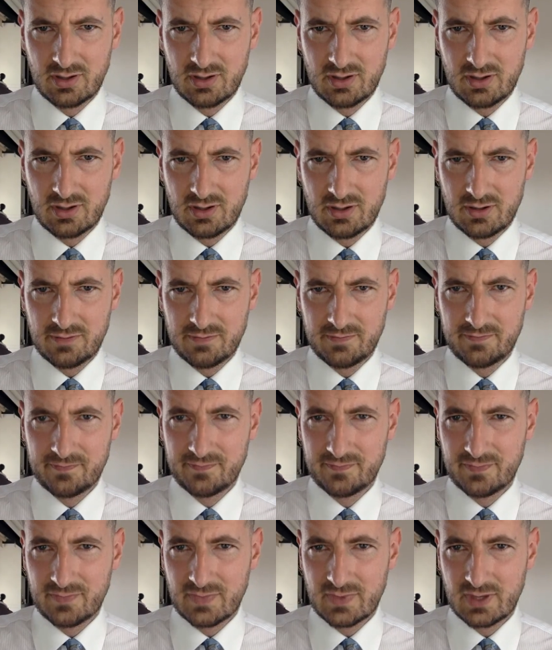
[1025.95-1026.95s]
Let
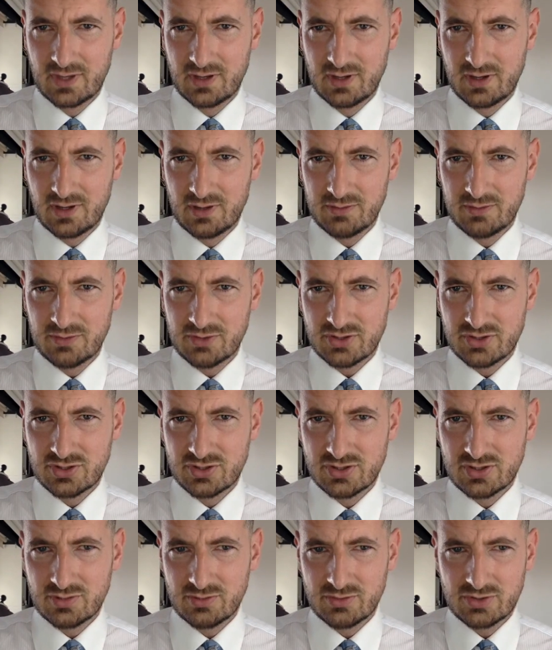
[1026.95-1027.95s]
me
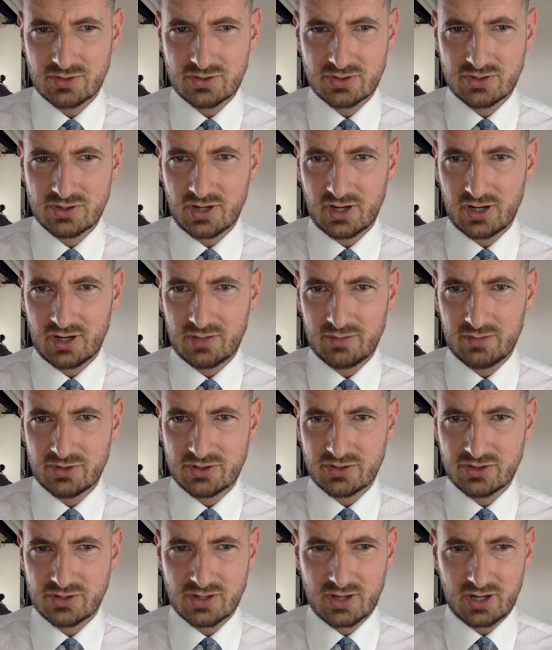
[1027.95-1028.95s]
just check.
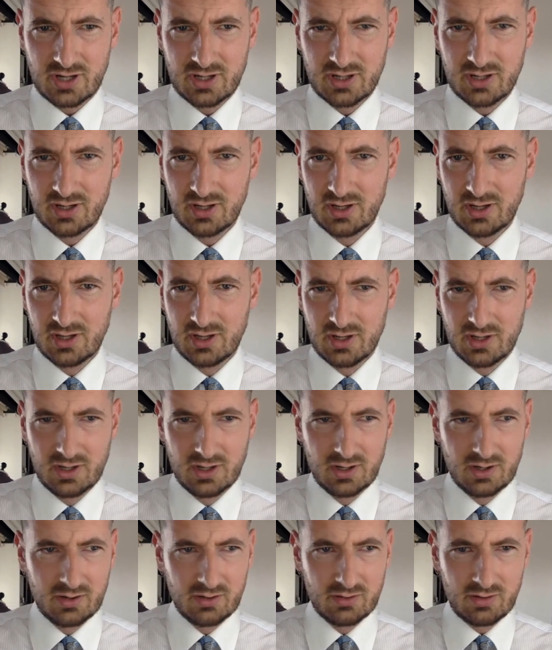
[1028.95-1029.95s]

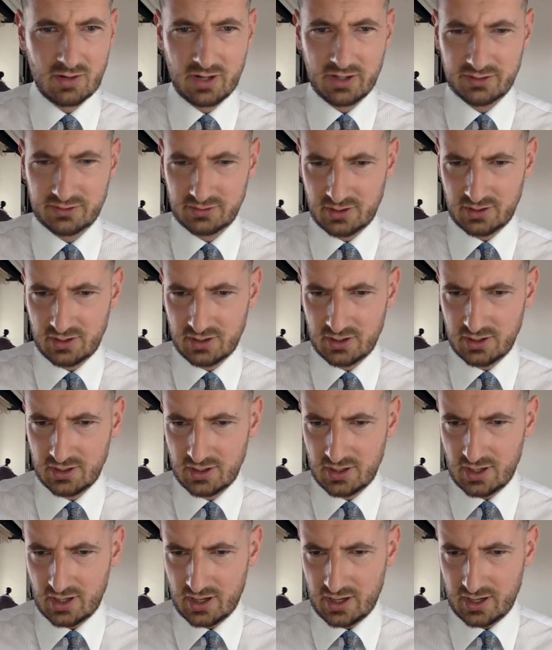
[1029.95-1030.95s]
Right.
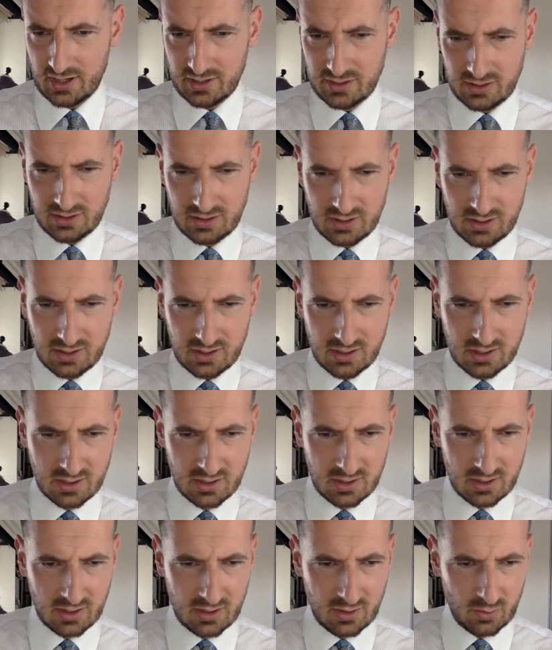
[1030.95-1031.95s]
I
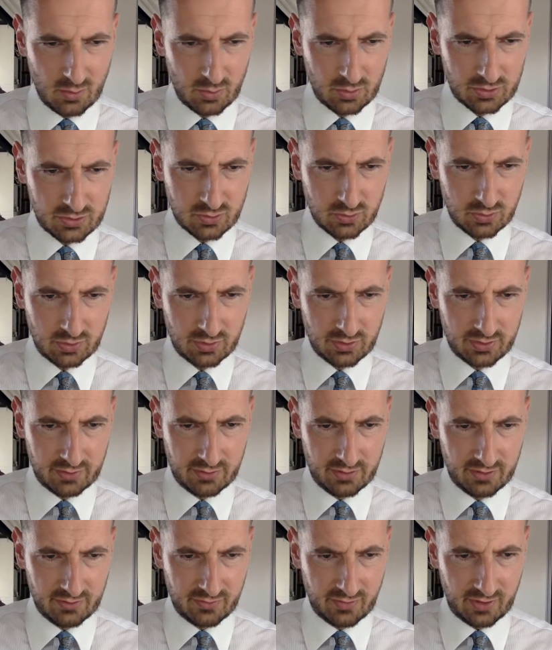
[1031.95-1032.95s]
was
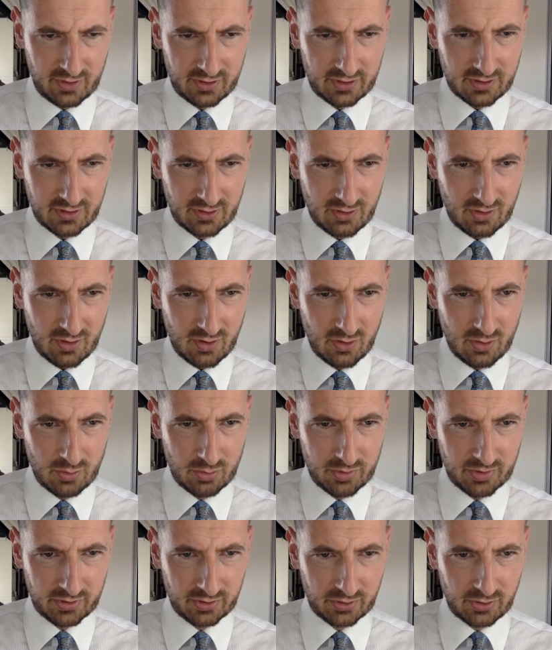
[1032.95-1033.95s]
wondering if I can
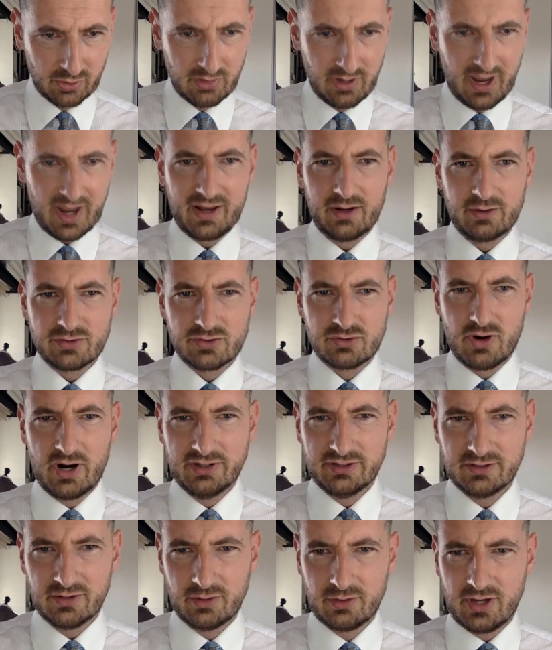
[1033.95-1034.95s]
open Google Hangouts.
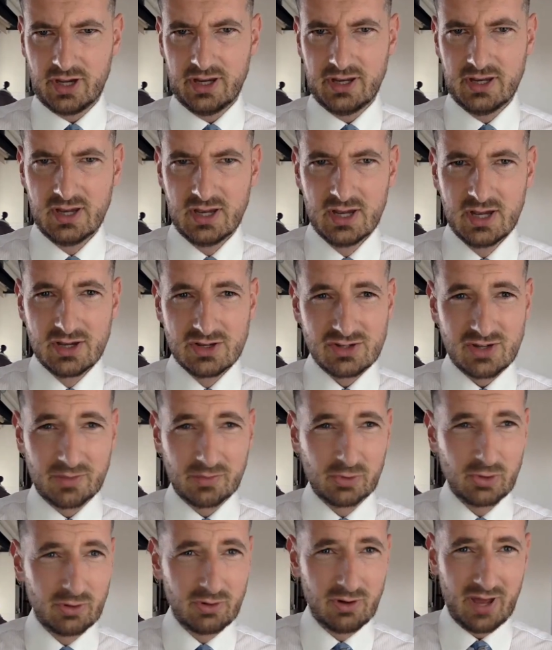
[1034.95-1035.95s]
Right. Okay. So
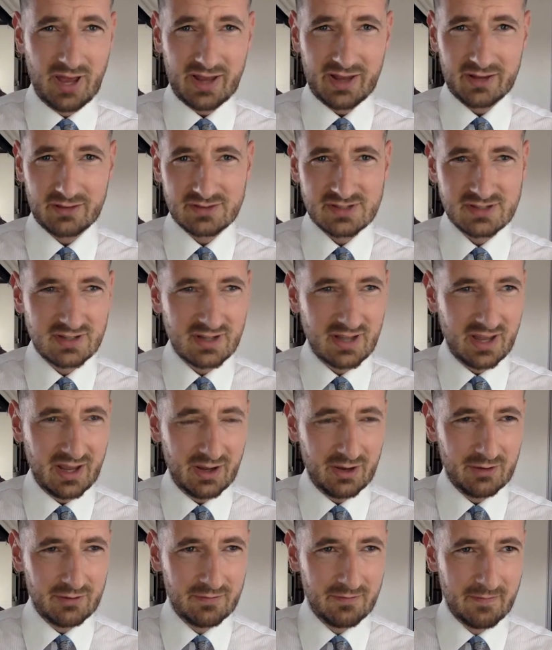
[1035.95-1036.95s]
I'm Google Hangouts
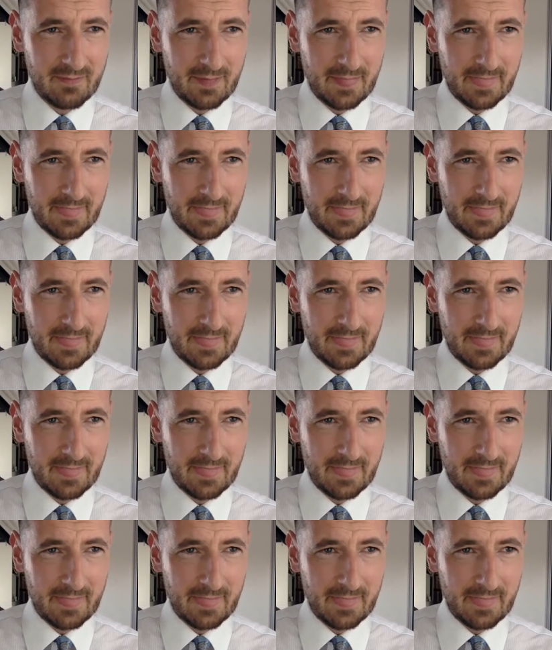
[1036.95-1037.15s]
now.